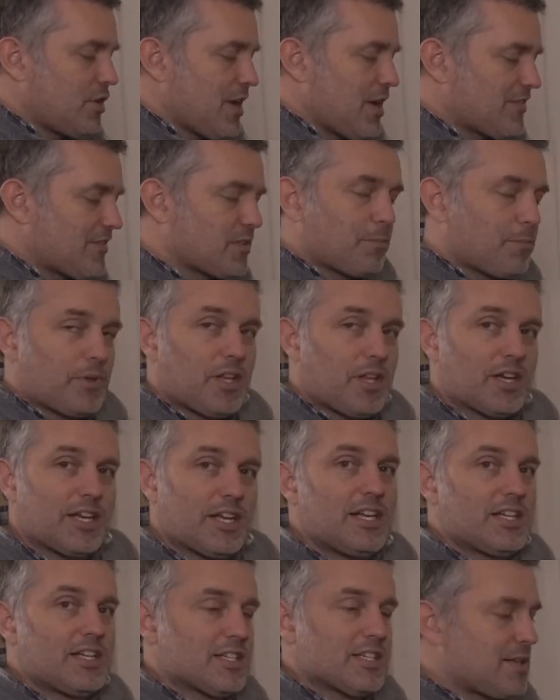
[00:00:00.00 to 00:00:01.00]
You have to plug
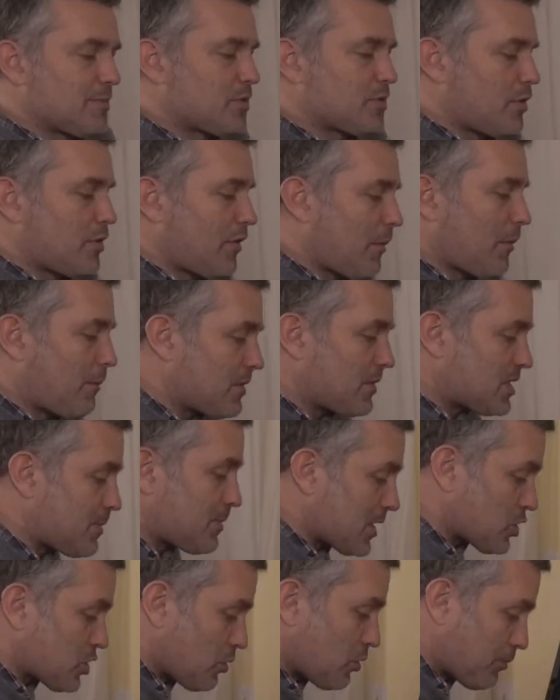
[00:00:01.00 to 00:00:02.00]
it into some sort of
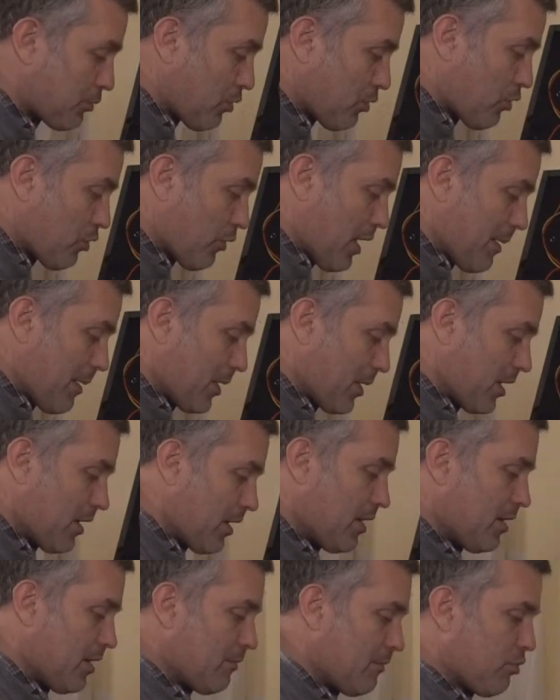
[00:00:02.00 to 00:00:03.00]
special
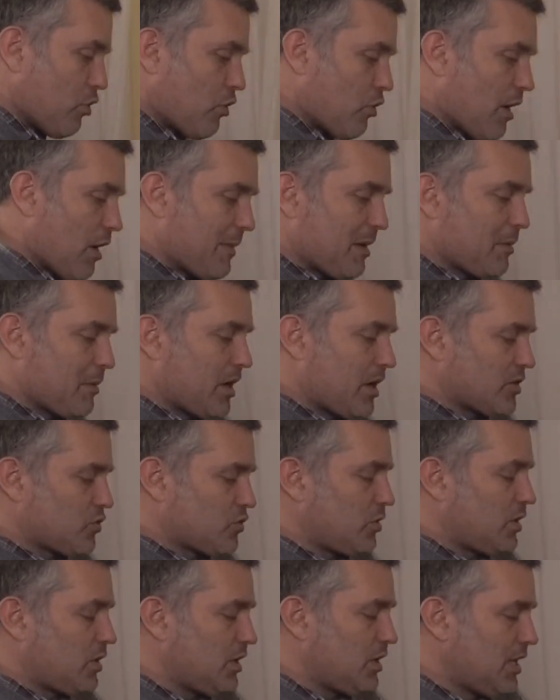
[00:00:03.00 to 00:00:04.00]
programming
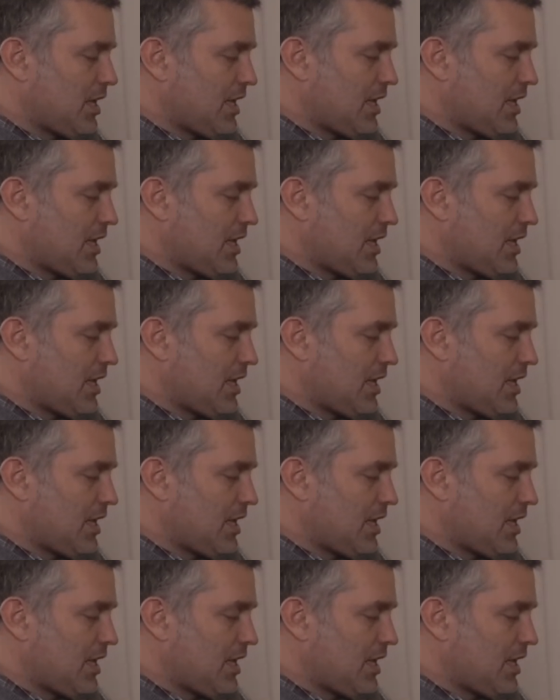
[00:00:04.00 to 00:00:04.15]
module,